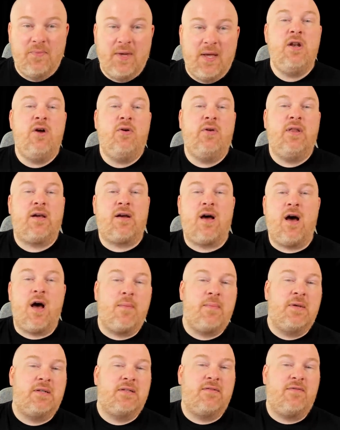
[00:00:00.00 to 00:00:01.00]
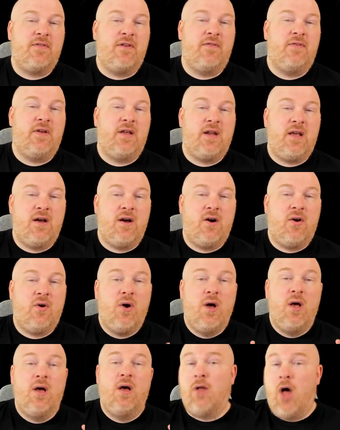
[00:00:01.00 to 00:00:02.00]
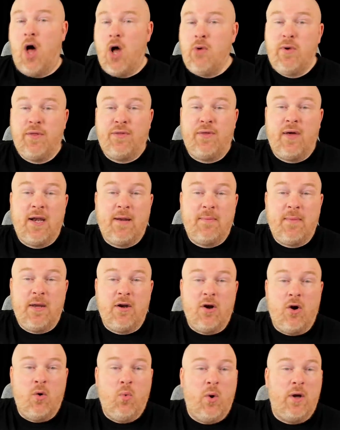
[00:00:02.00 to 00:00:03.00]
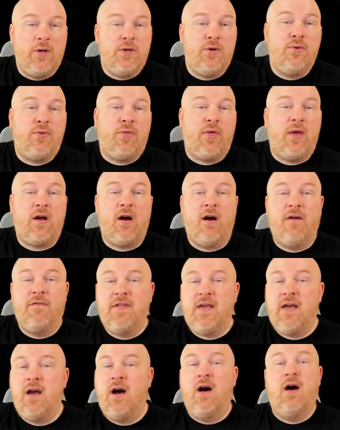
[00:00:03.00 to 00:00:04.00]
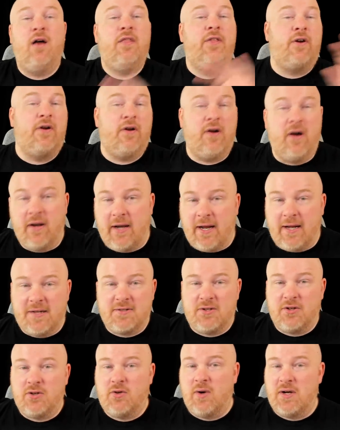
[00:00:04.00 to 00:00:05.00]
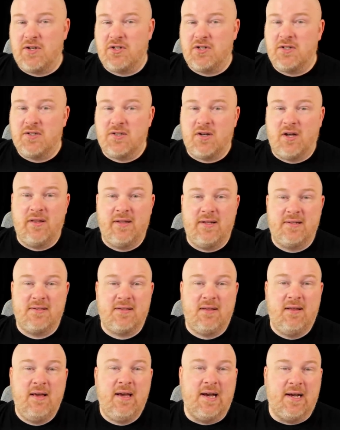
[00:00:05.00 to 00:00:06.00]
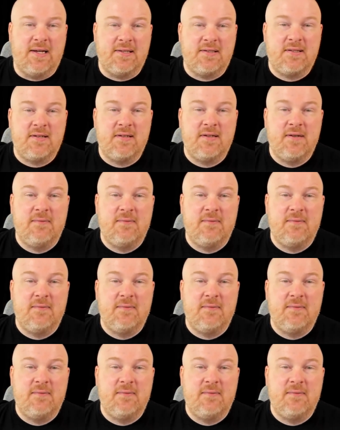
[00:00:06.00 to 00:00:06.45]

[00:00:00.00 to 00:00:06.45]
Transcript: Let me know in the comments of the video, along with letting me know what you think of the other unanswered questions on this list.